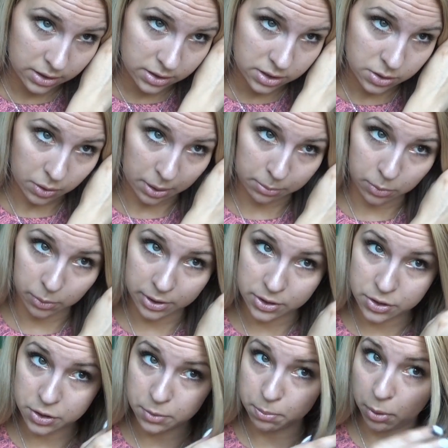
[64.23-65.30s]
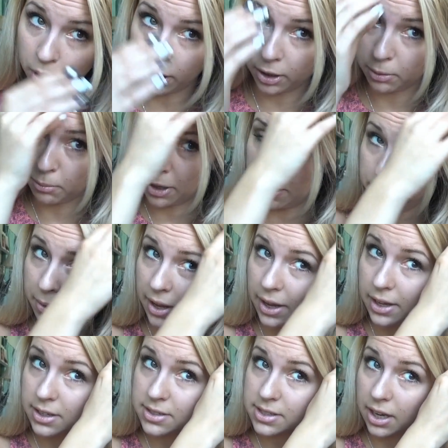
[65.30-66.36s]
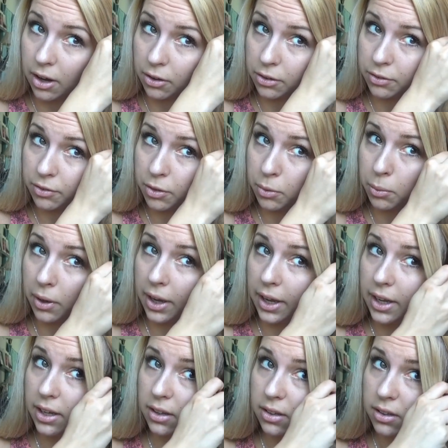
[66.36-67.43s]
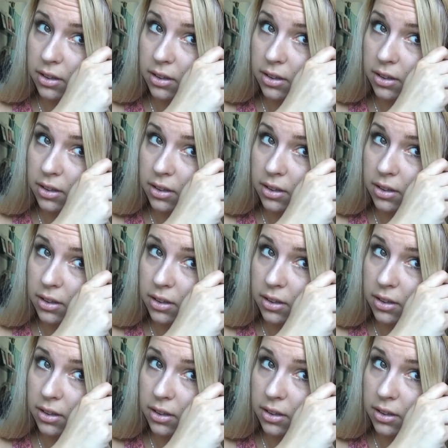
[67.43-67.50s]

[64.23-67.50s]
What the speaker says: So I'm going to part my bangs out of the way.